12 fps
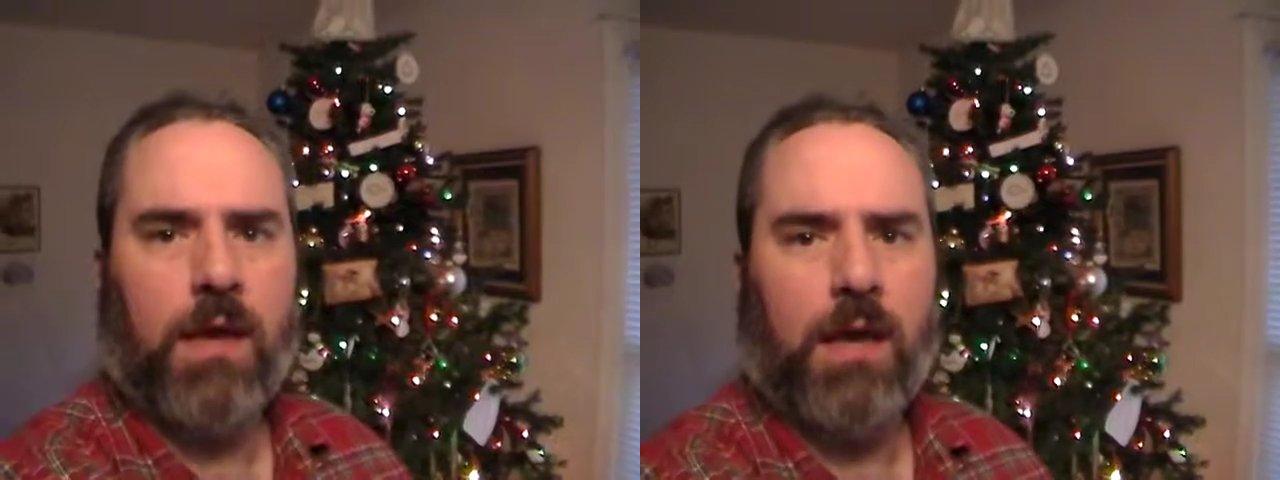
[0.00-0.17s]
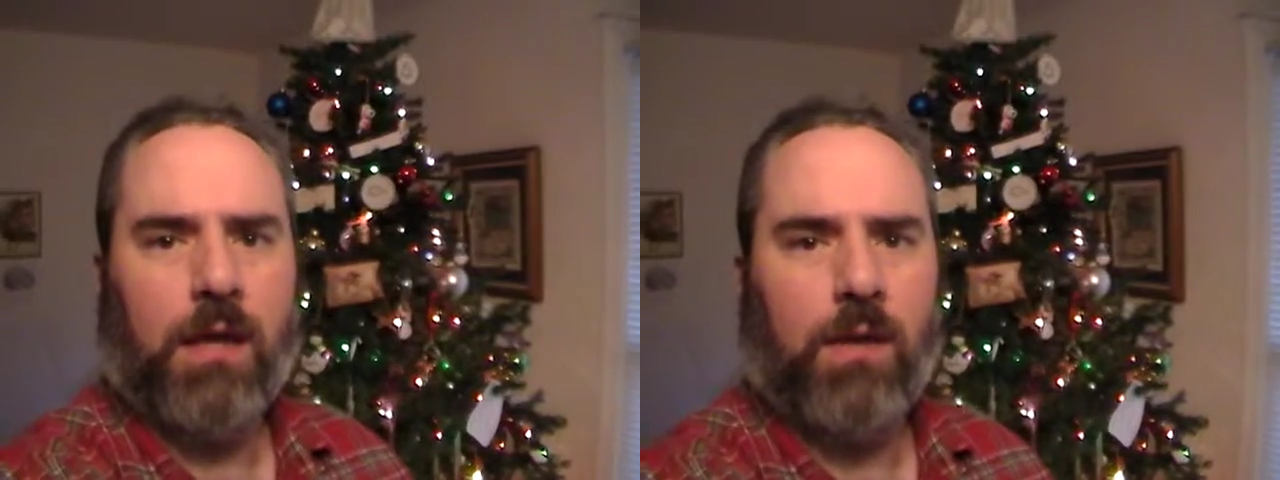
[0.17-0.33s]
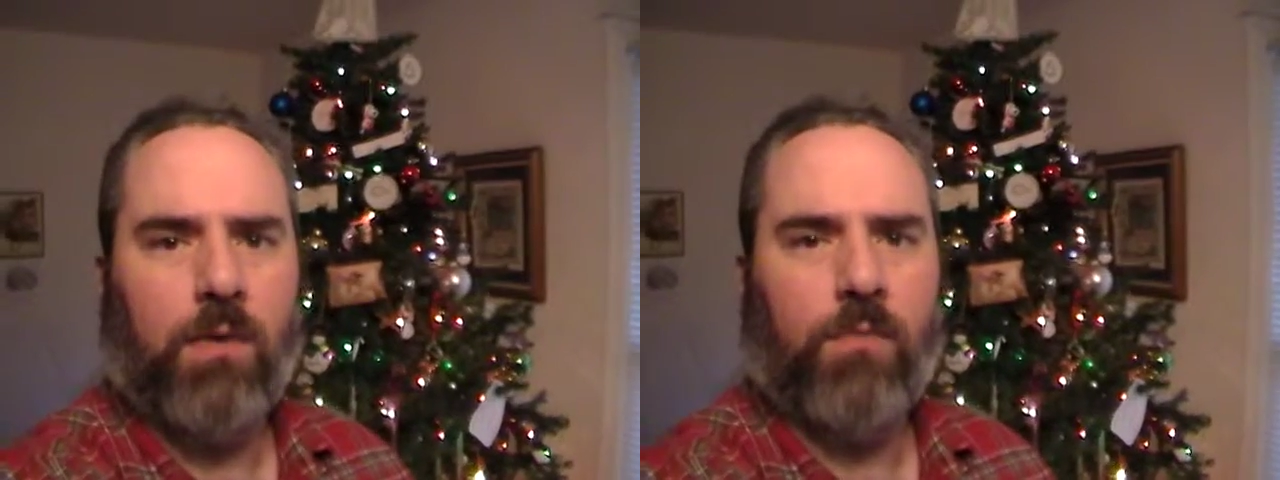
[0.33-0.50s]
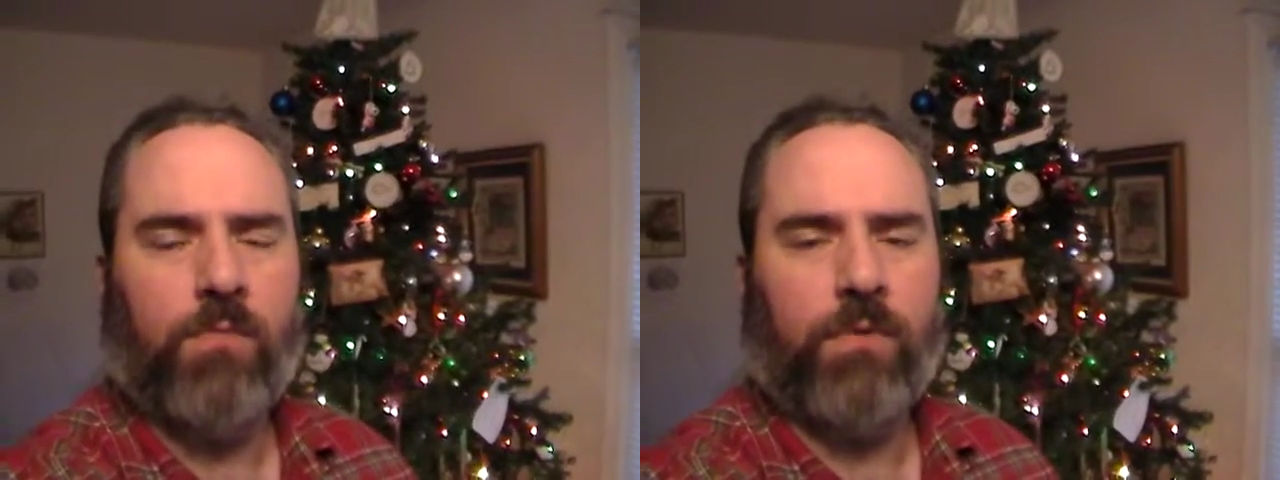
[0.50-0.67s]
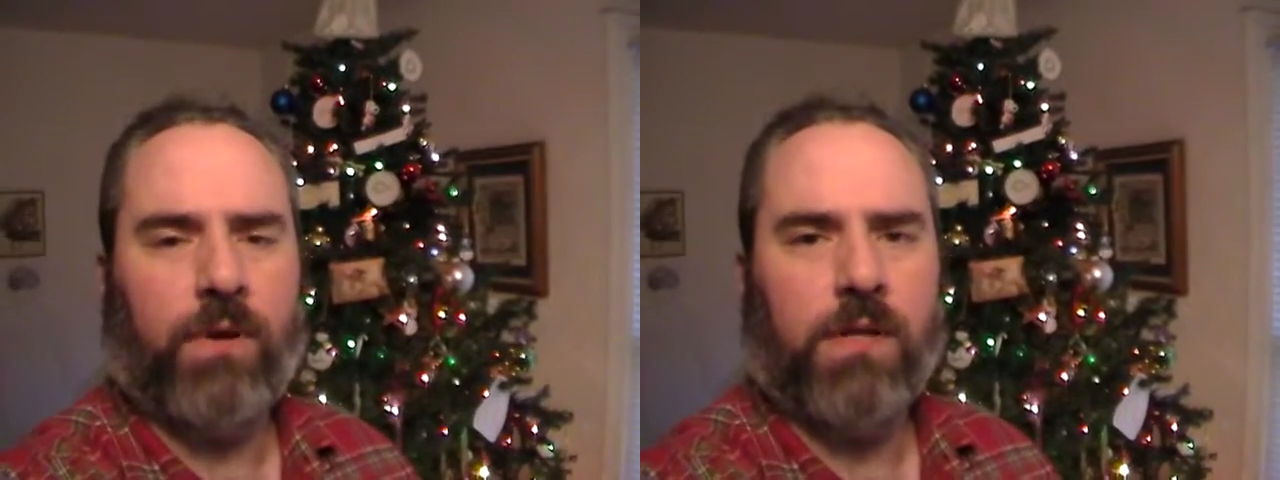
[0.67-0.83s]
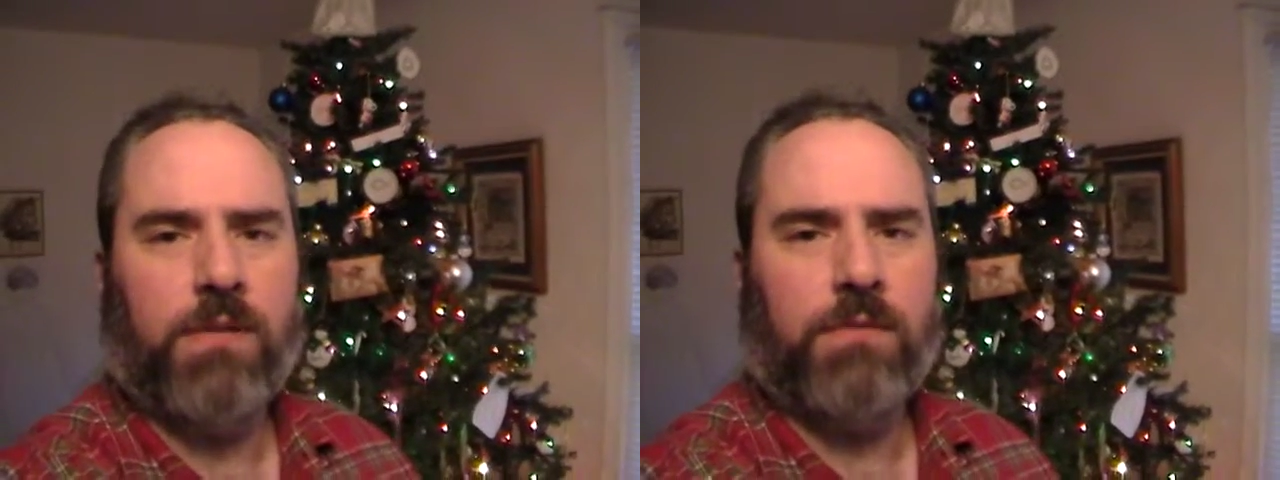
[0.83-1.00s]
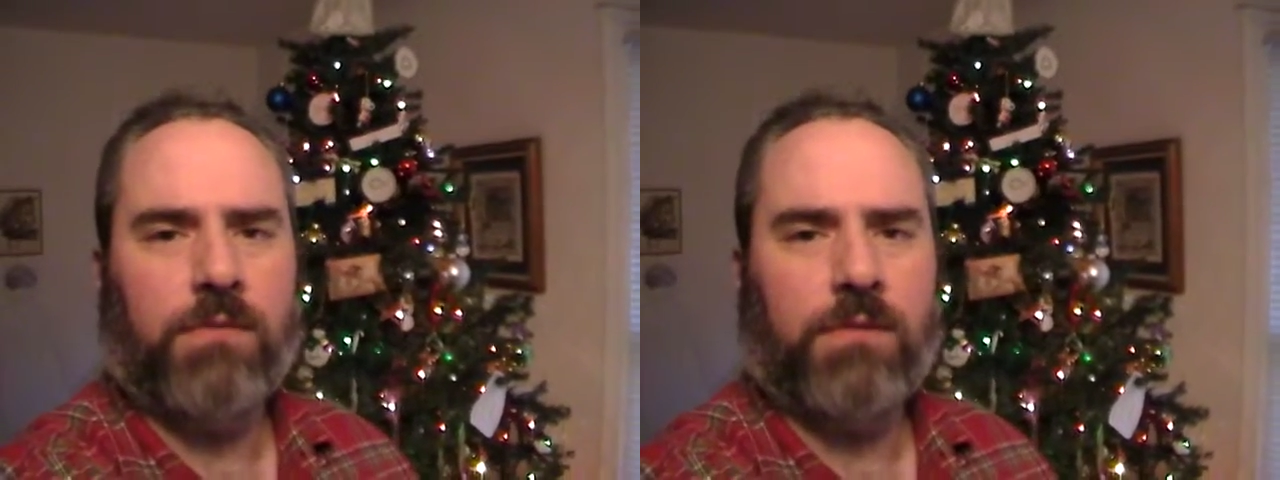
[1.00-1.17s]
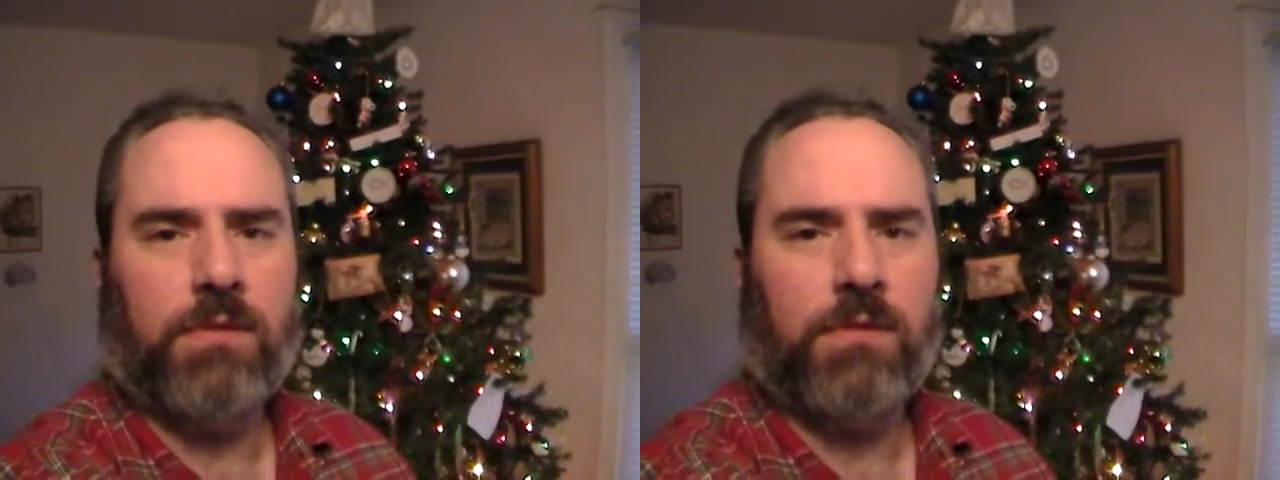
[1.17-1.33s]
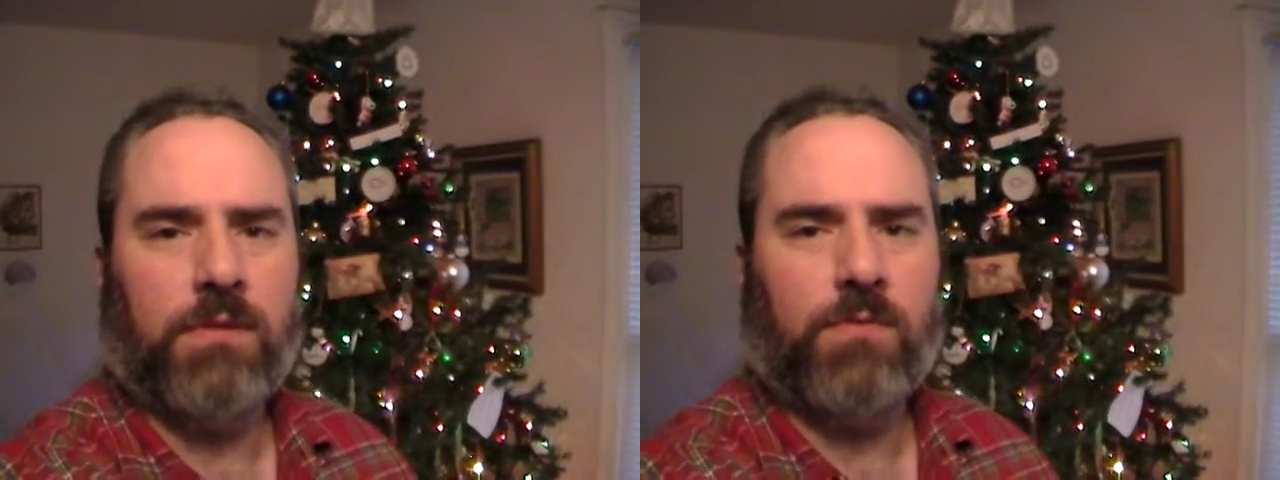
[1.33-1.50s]
Hello,
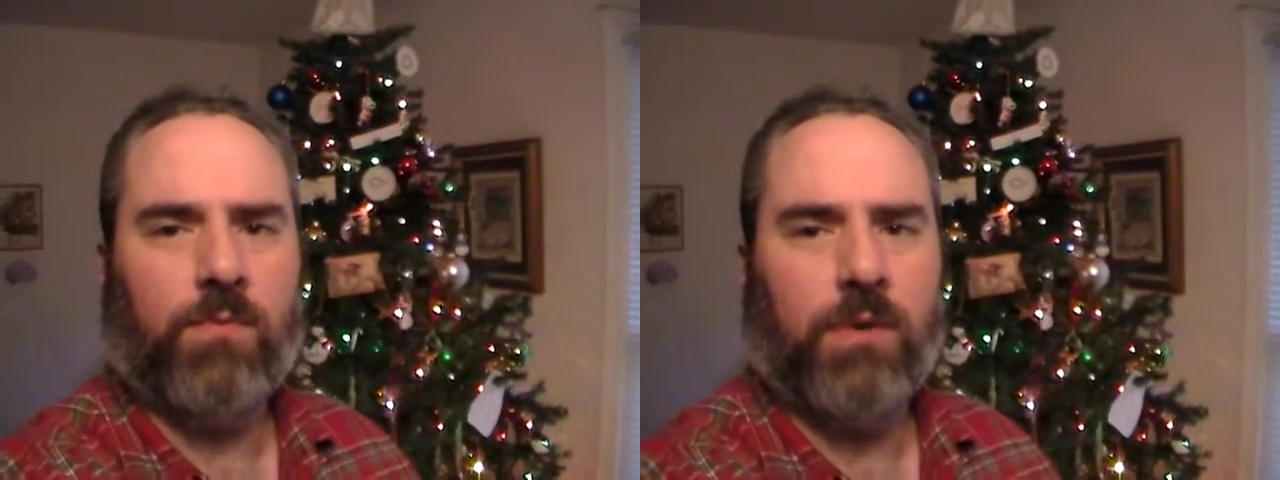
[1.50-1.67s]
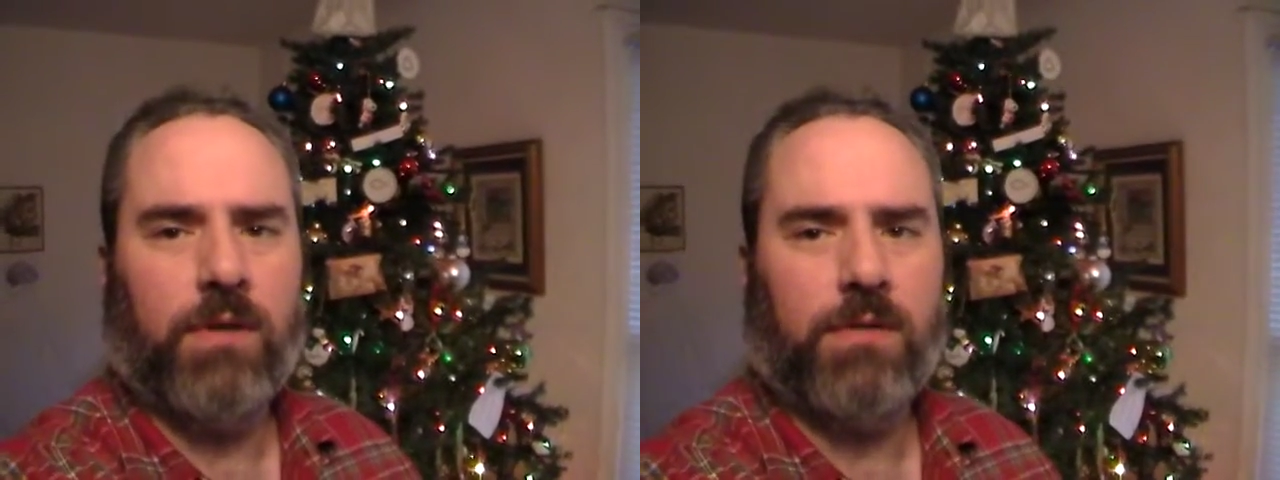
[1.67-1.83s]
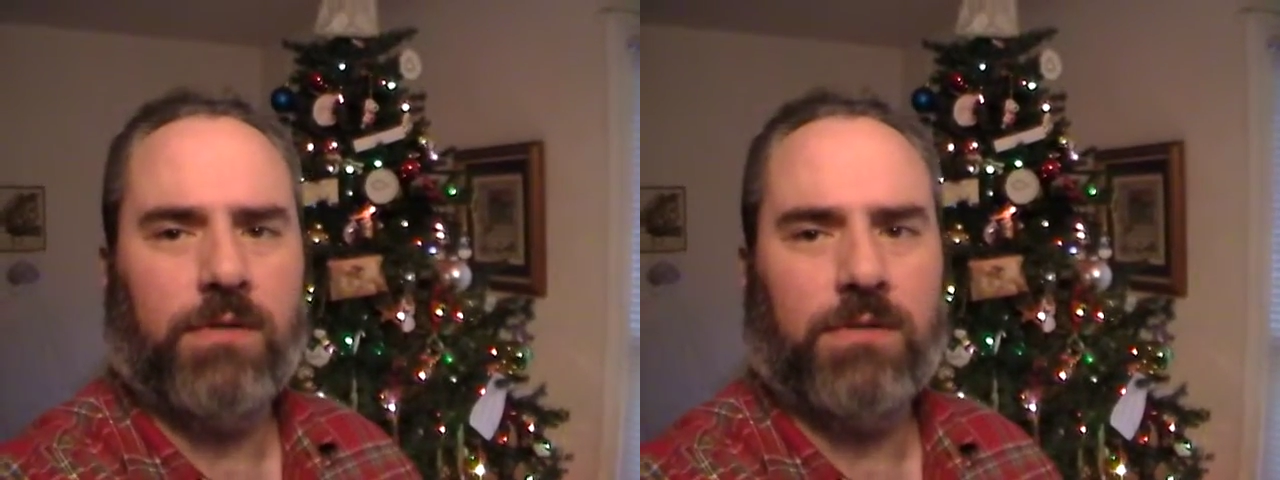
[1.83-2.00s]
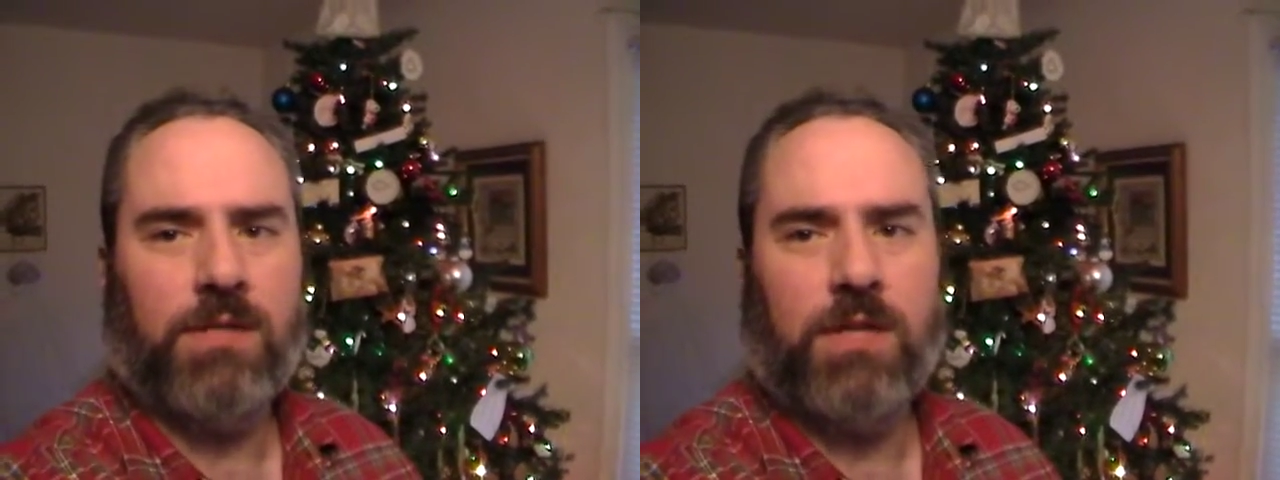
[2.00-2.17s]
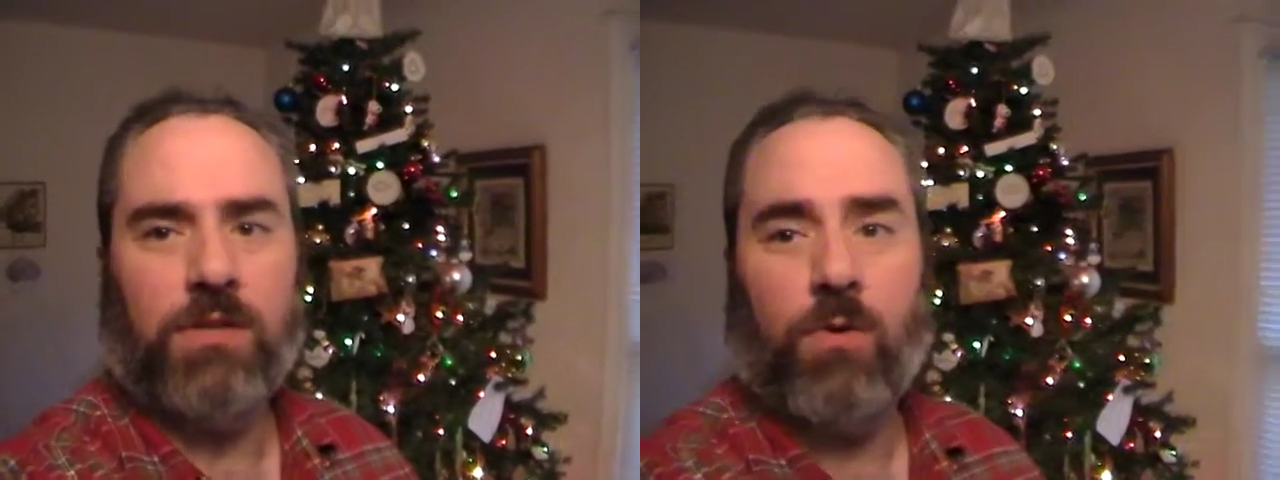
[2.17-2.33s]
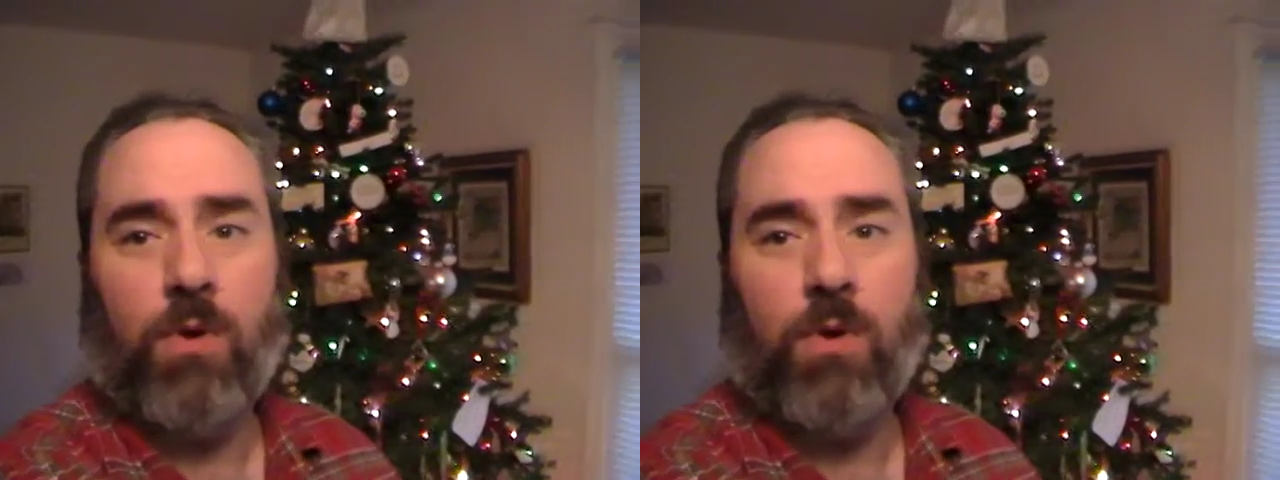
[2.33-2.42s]
friends. Just want to send